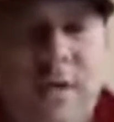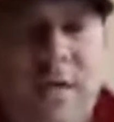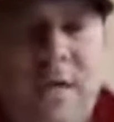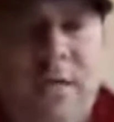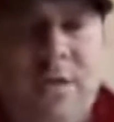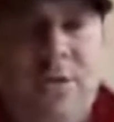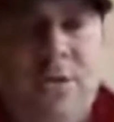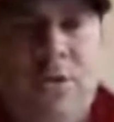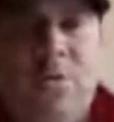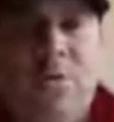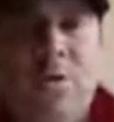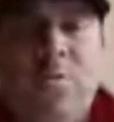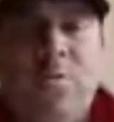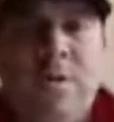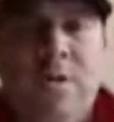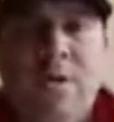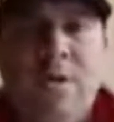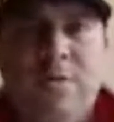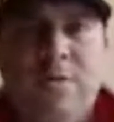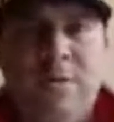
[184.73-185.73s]
And so what
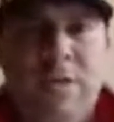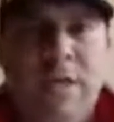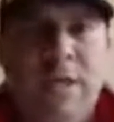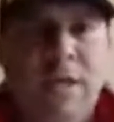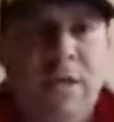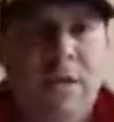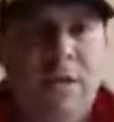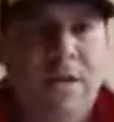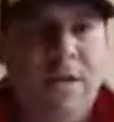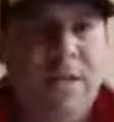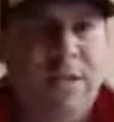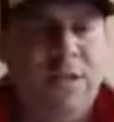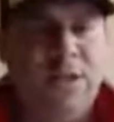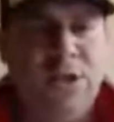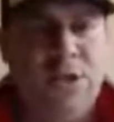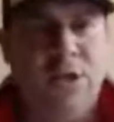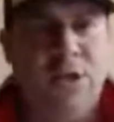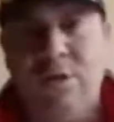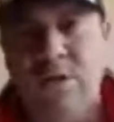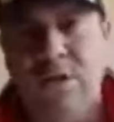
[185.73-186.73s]
we don't see here is
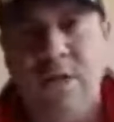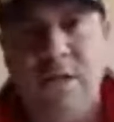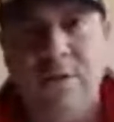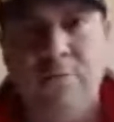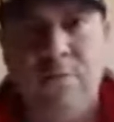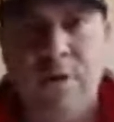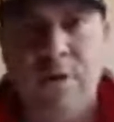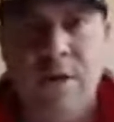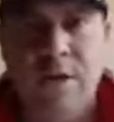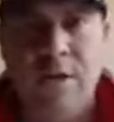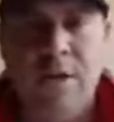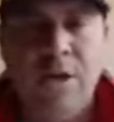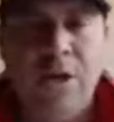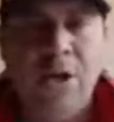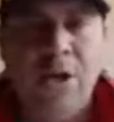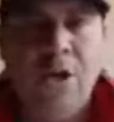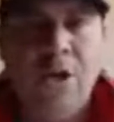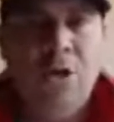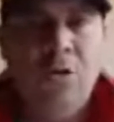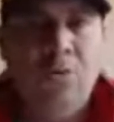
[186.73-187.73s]
church day one.
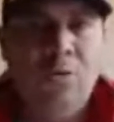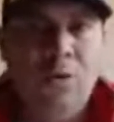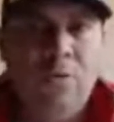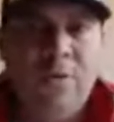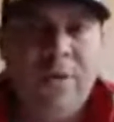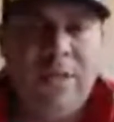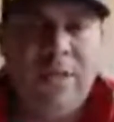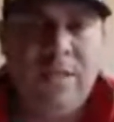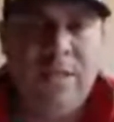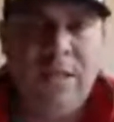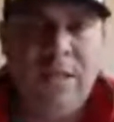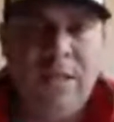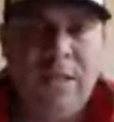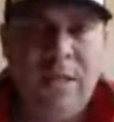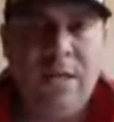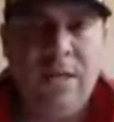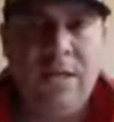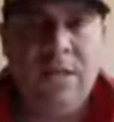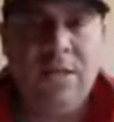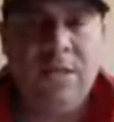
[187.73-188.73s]
What we see
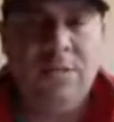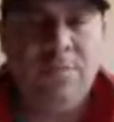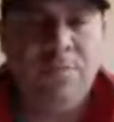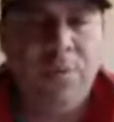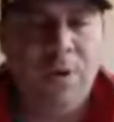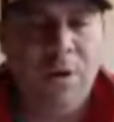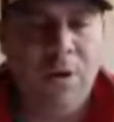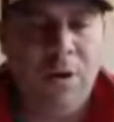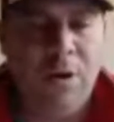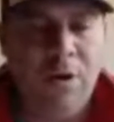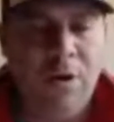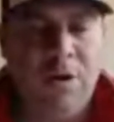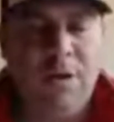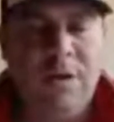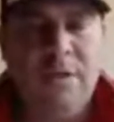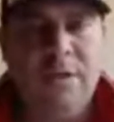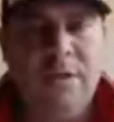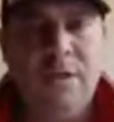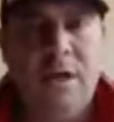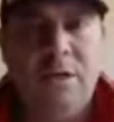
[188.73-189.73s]
is Paul
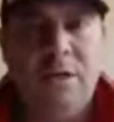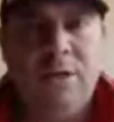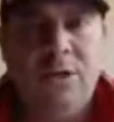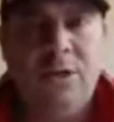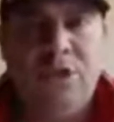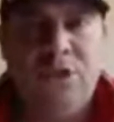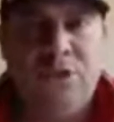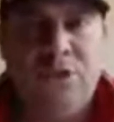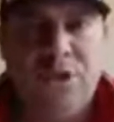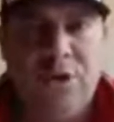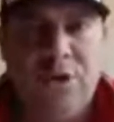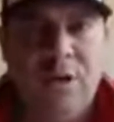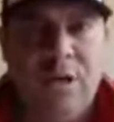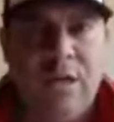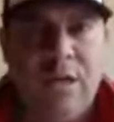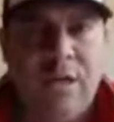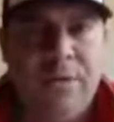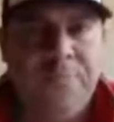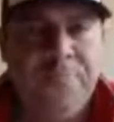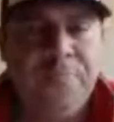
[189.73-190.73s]
is on this
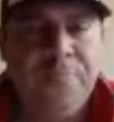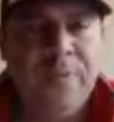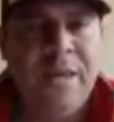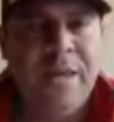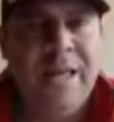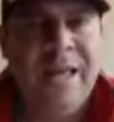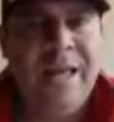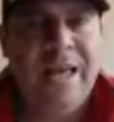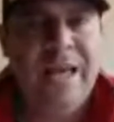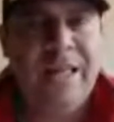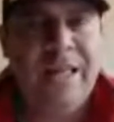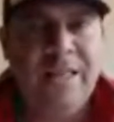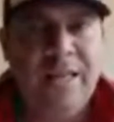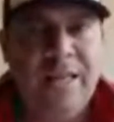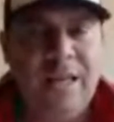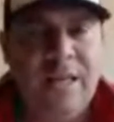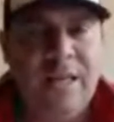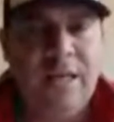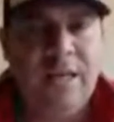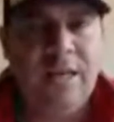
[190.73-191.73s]
journey and
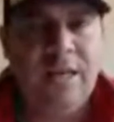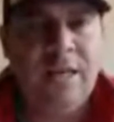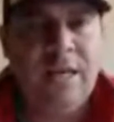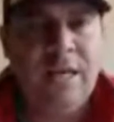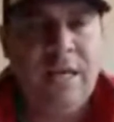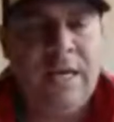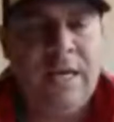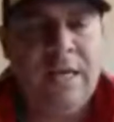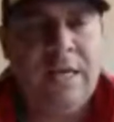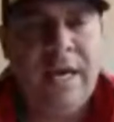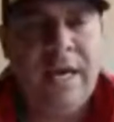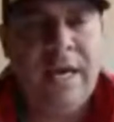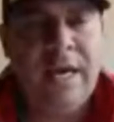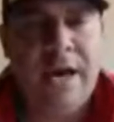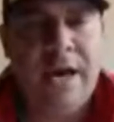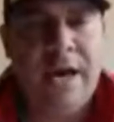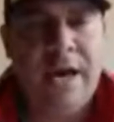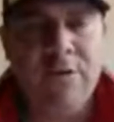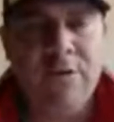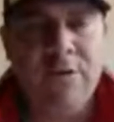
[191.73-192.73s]
then he
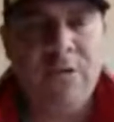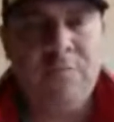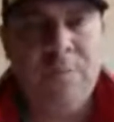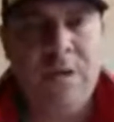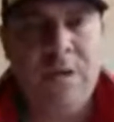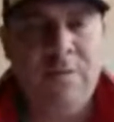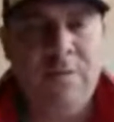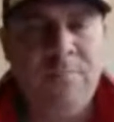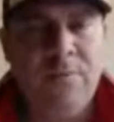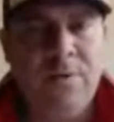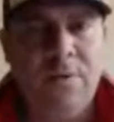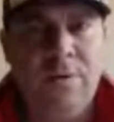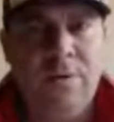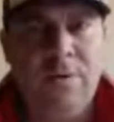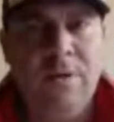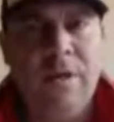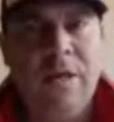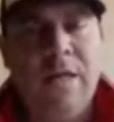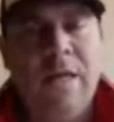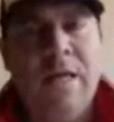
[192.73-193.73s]
encounters
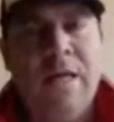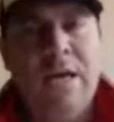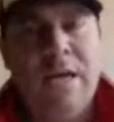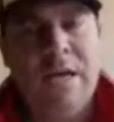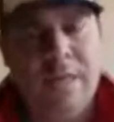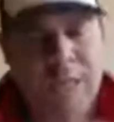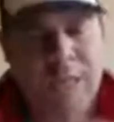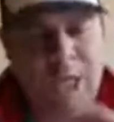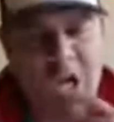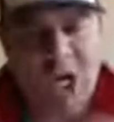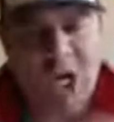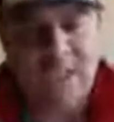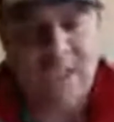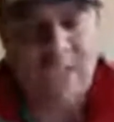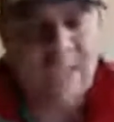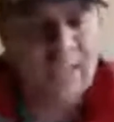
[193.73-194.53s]
people. And then as he